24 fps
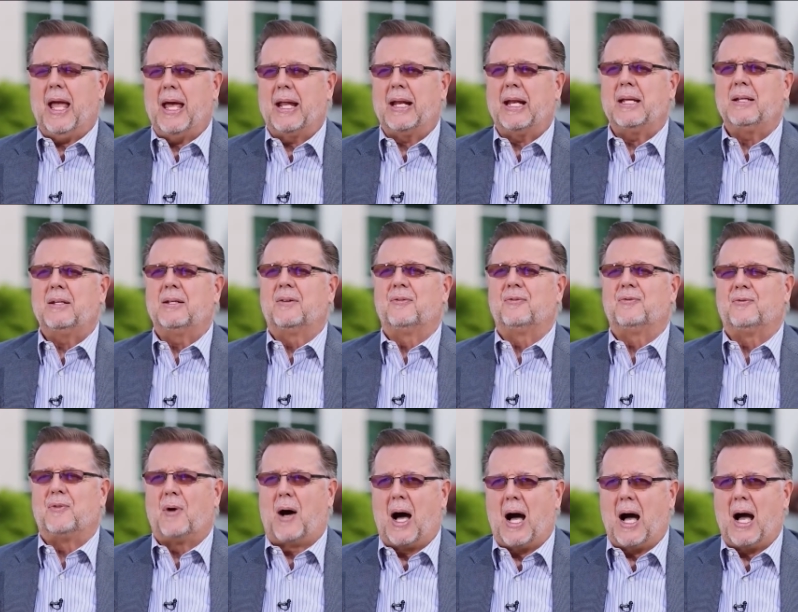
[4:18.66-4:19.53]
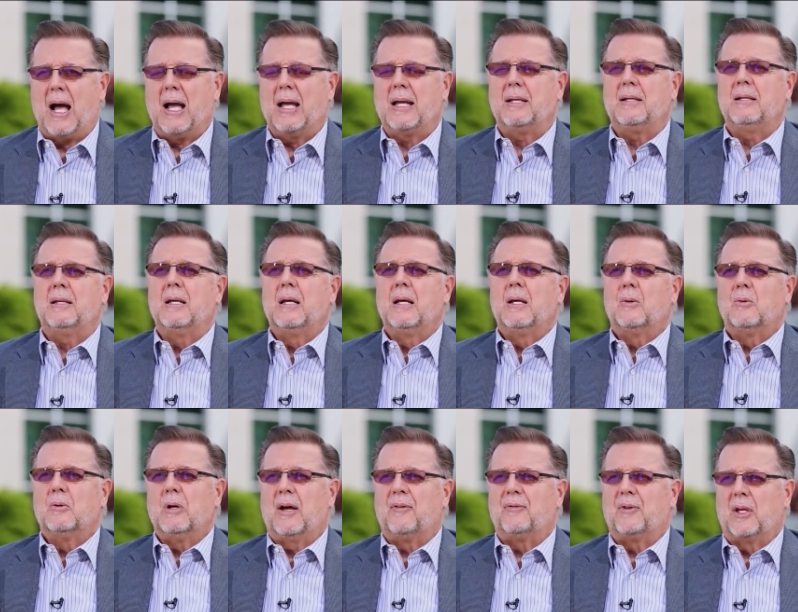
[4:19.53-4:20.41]
had a divine
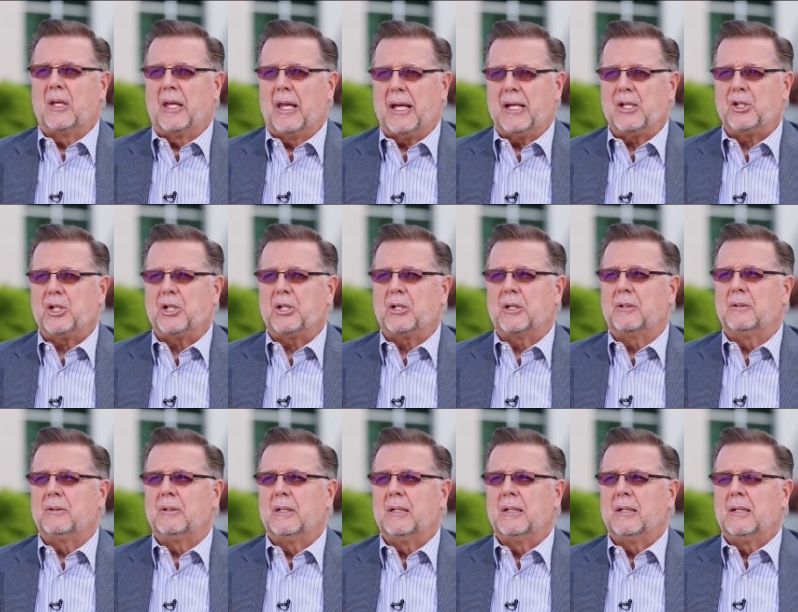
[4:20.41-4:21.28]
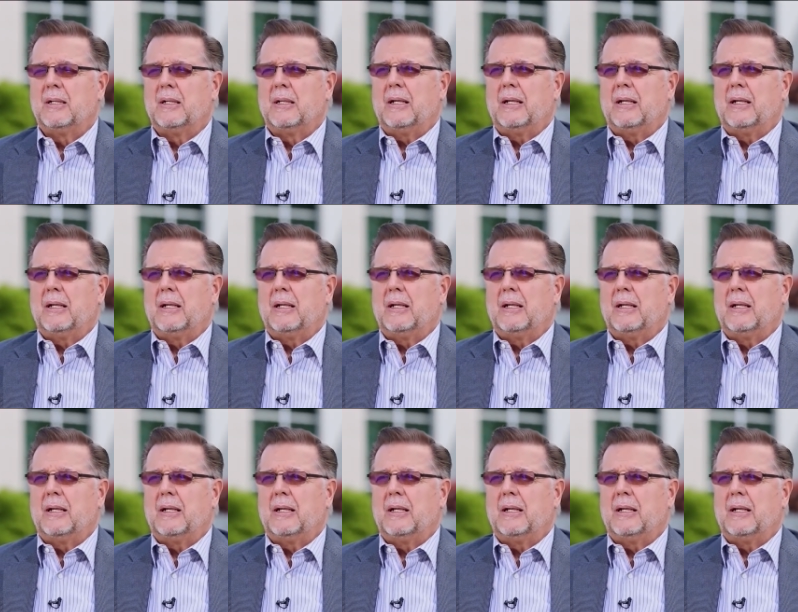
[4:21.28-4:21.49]
revelation.